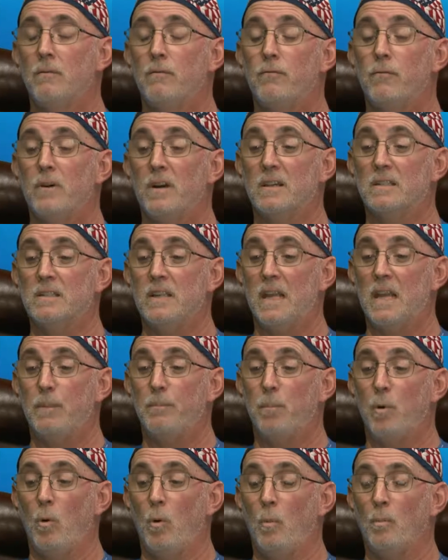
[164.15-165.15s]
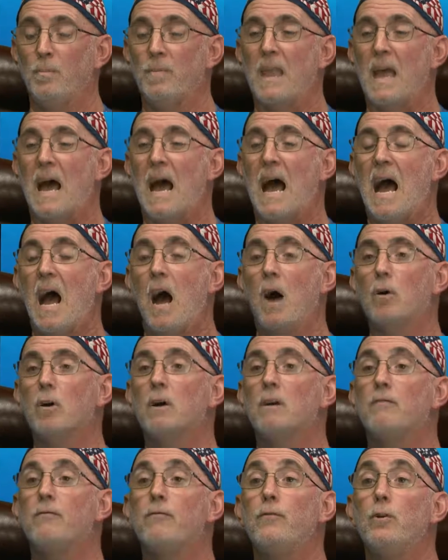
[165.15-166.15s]
For example, how
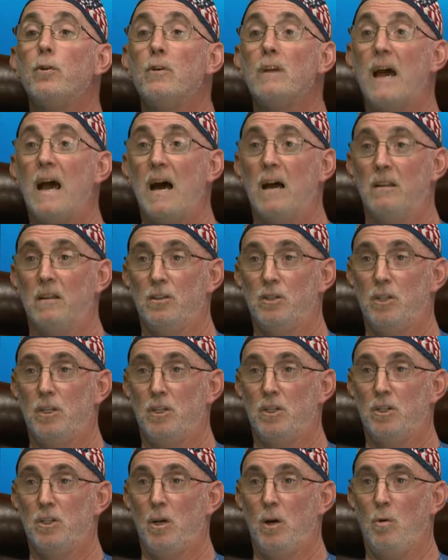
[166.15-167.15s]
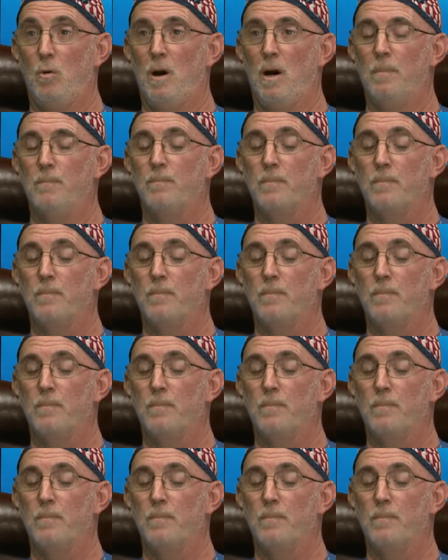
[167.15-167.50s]
could food allergies show up?